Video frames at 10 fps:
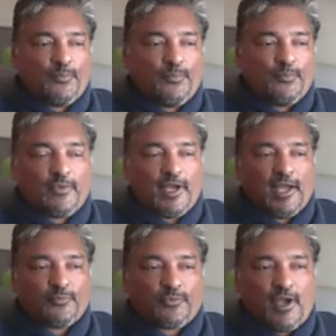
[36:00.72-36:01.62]
I'm
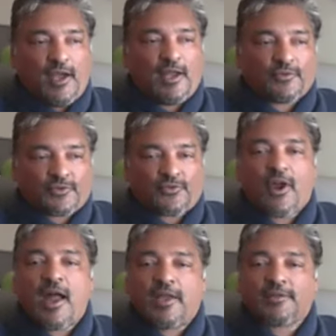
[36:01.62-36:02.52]
not
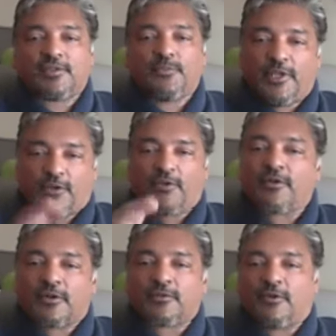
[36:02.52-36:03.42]
trying to be quote
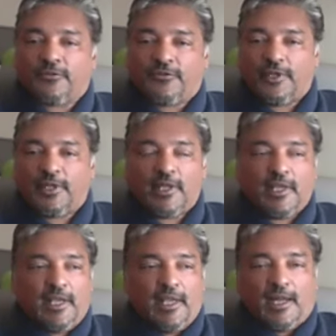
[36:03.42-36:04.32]
unquote funny.
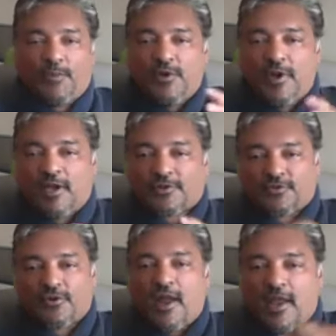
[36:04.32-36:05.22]
And I'm not
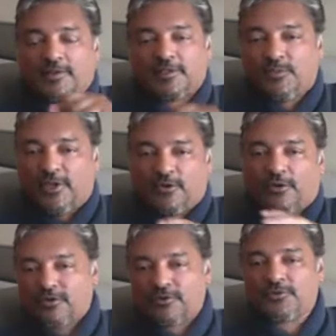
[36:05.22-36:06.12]
trying to be quote
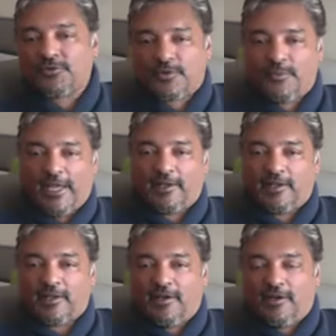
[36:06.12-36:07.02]
unquote dramatic
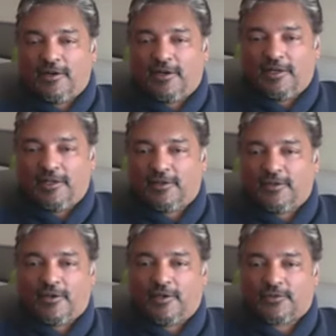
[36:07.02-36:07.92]
on
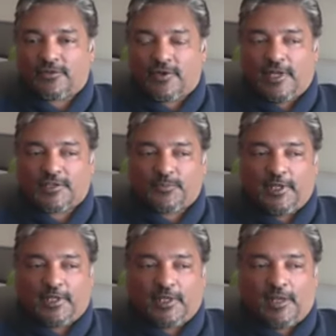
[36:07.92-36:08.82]

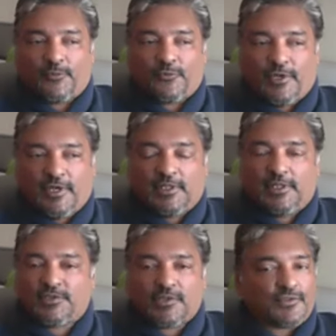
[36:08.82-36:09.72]
Transplant. I'm really
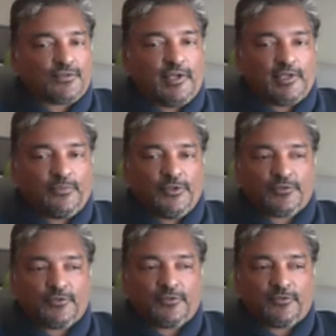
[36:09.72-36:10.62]
just trying to be
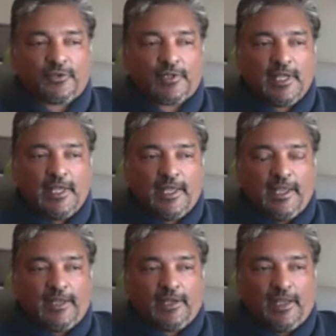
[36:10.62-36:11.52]
truthful.
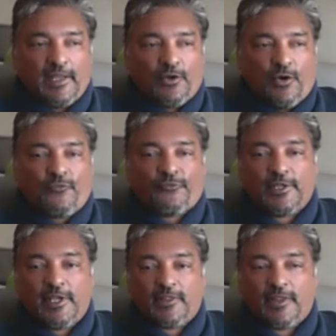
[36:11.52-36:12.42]
And
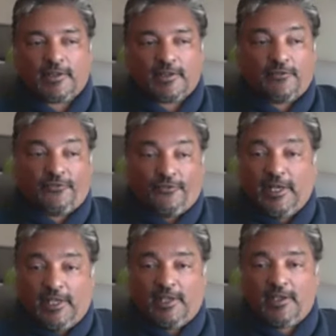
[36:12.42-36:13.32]
hopefully that the
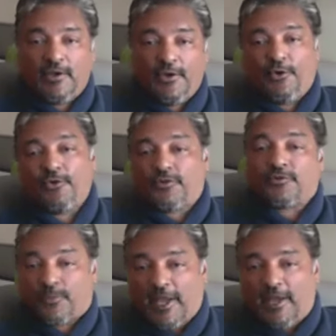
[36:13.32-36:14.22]
funny or the
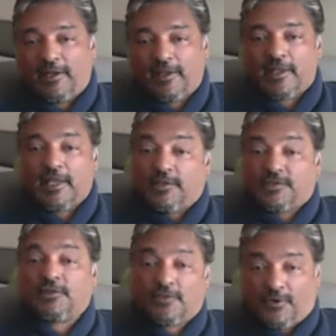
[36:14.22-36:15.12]
dramatic is
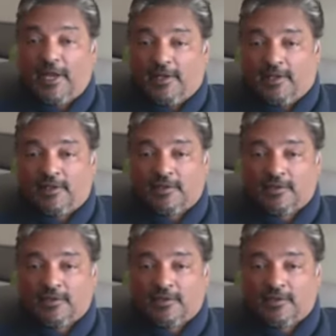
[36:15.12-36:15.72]
in the writing,